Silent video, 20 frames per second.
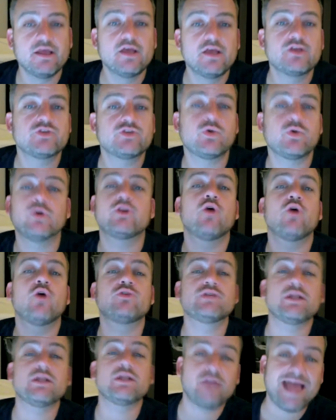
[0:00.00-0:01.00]
so it goes
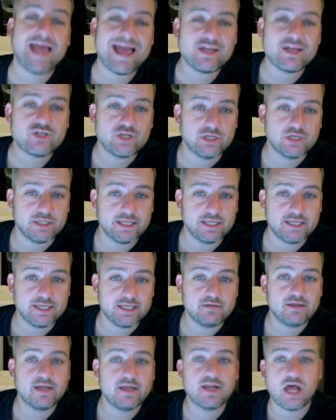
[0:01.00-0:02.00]
internationally
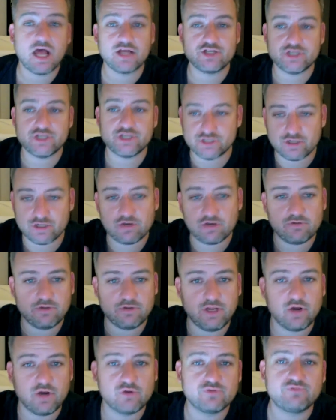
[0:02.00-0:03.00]
and not just, you
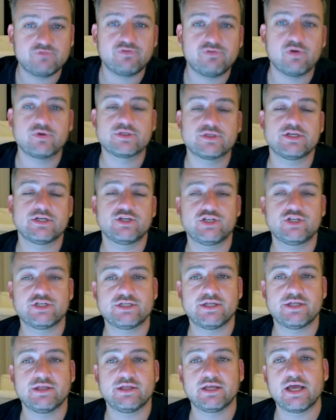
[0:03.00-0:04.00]
know, focused just
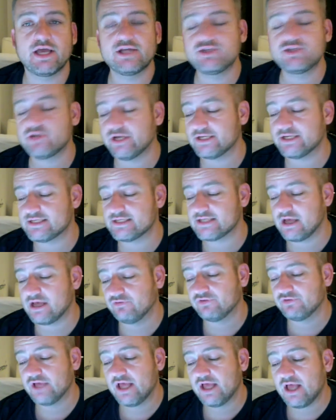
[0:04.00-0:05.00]
in the country itself.
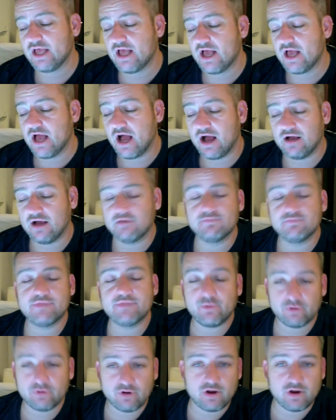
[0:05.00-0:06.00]
They
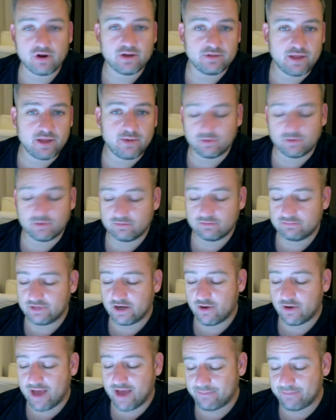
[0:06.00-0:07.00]
were great. They were, you
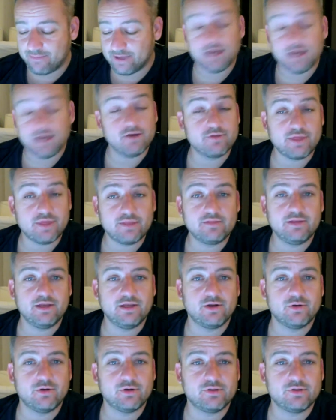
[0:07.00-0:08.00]
know, happy to hear that, you
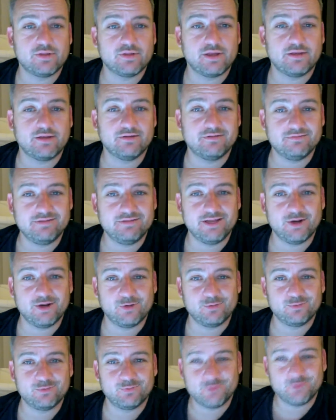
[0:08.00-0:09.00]
know, they, you know,
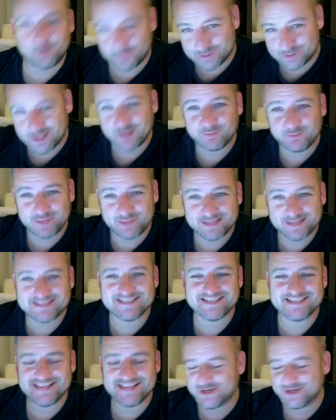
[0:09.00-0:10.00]
there was other places
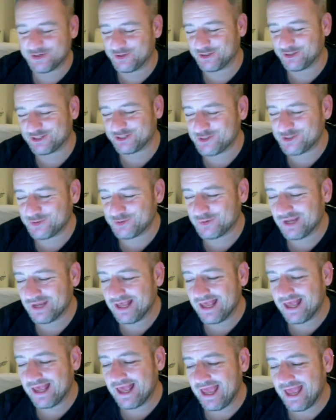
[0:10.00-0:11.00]
they could look to.
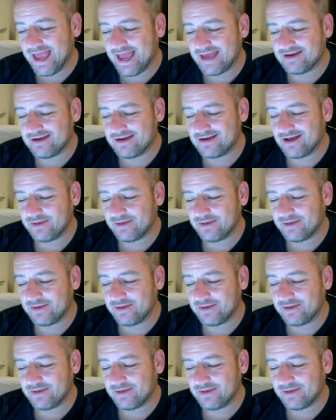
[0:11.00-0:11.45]
And,